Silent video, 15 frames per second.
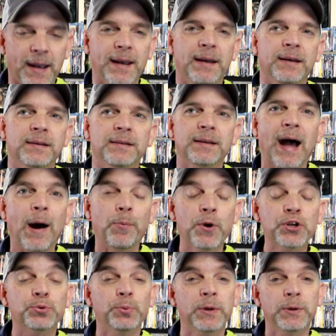and I
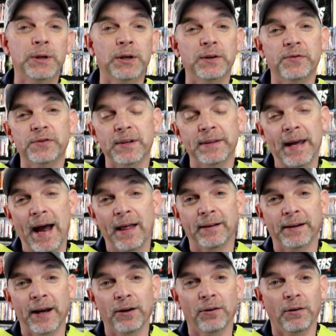wish we could have seen the
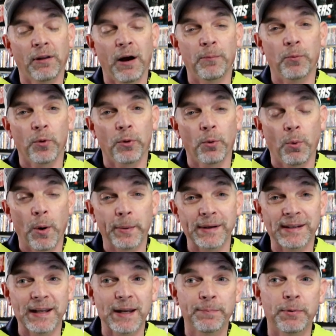alligator a lot more than what we
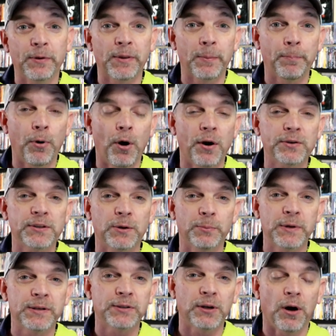did. But the parts that
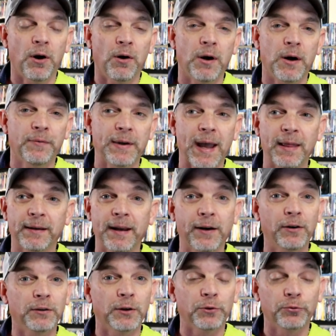we saw of the
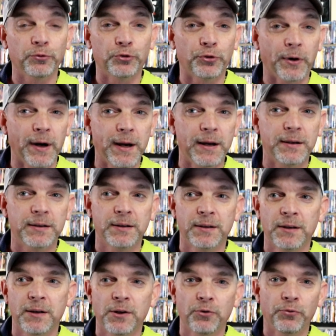alligator looked great.
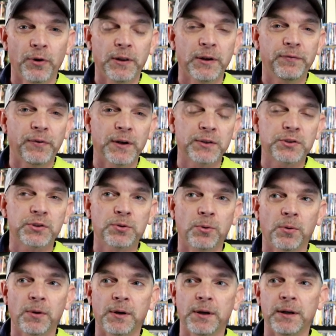Really fun
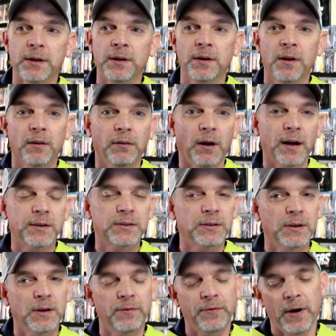story. Lots
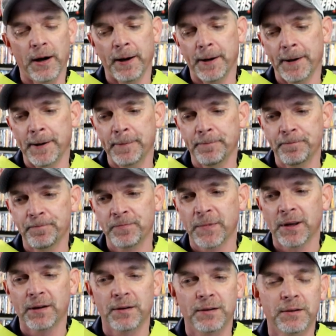of... Um,
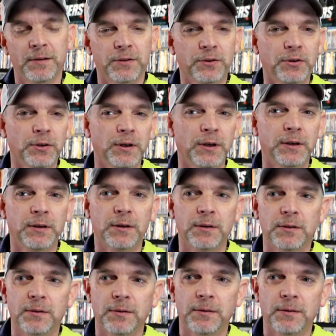good